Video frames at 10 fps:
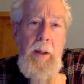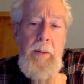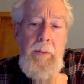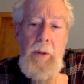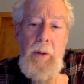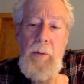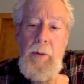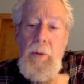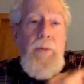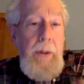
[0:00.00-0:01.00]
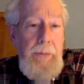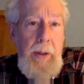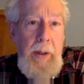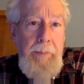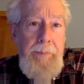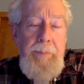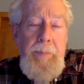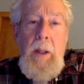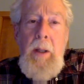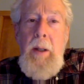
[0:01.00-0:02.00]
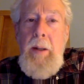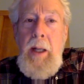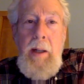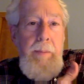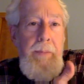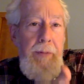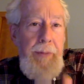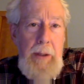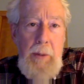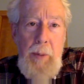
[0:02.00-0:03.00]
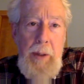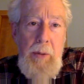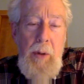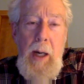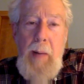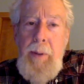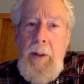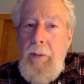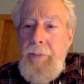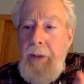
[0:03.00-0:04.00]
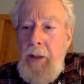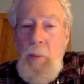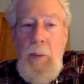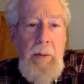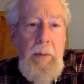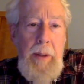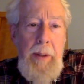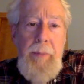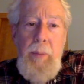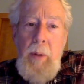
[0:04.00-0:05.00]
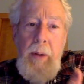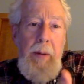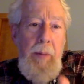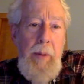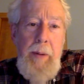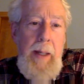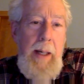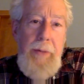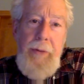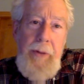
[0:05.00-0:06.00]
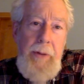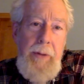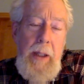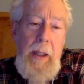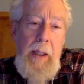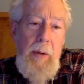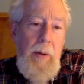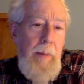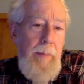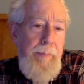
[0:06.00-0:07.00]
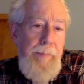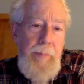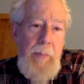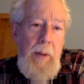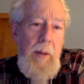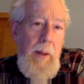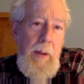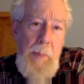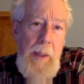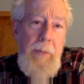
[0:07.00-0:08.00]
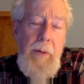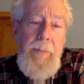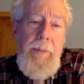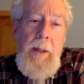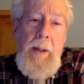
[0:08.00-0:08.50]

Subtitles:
So use the sun. That'll affect the way you crop. It'll affect the way you live, whether the house is easy to heat or expensive.